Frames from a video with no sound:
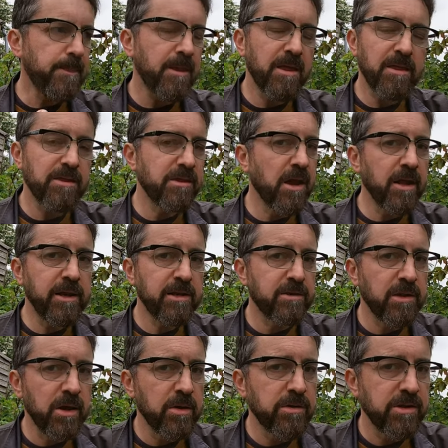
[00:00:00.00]
Yeah, this
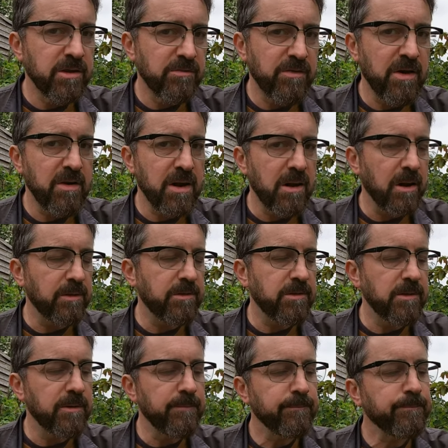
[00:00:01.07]
honeyed note is very hard
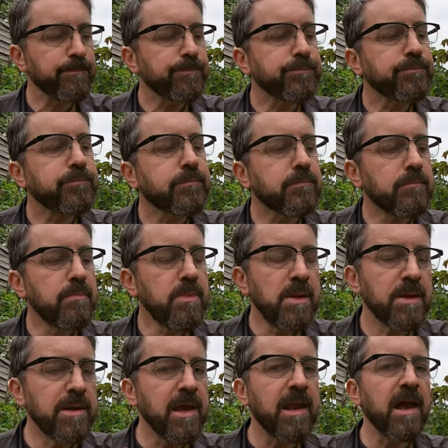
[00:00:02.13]
to
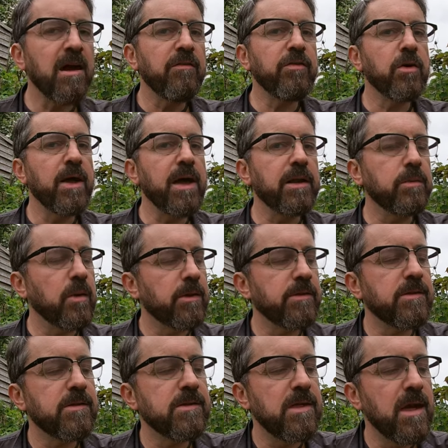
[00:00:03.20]
get out of your head
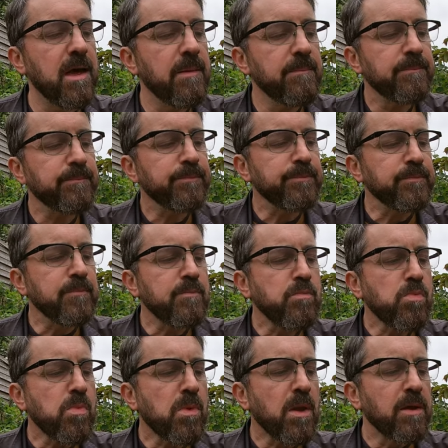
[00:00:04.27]
once it's there.
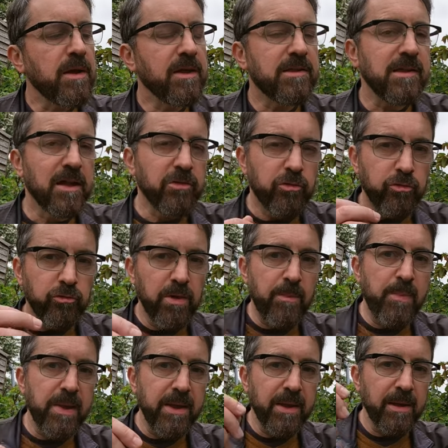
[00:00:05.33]
It's like
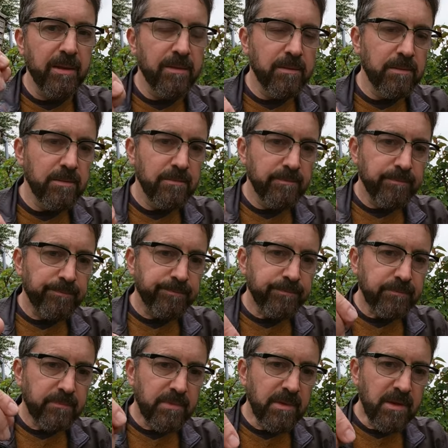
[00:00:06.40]
dripping,
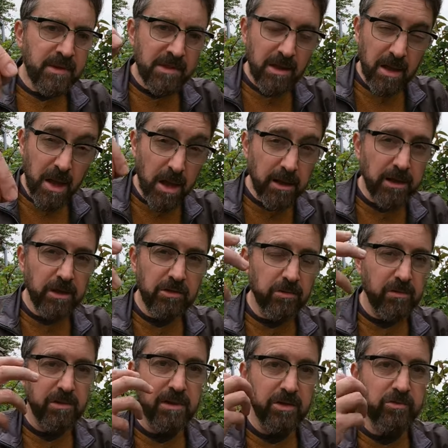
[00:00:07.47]
it's like honey
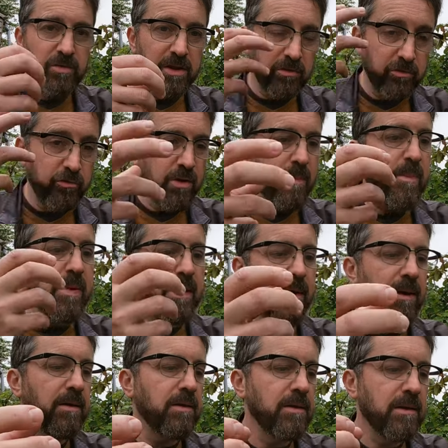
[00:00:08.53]
literally
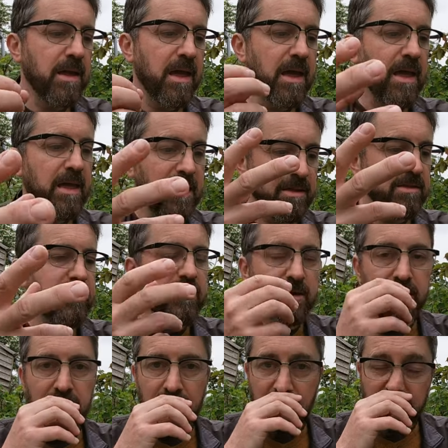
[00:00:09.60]
dripping into
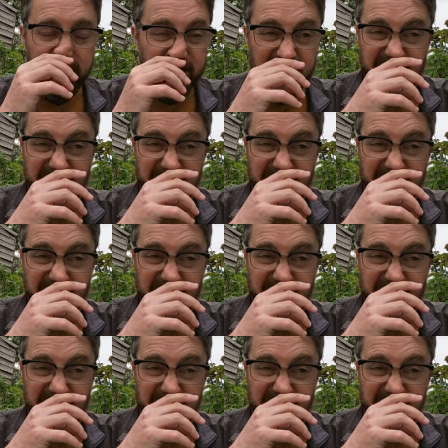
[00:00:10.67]
the glass.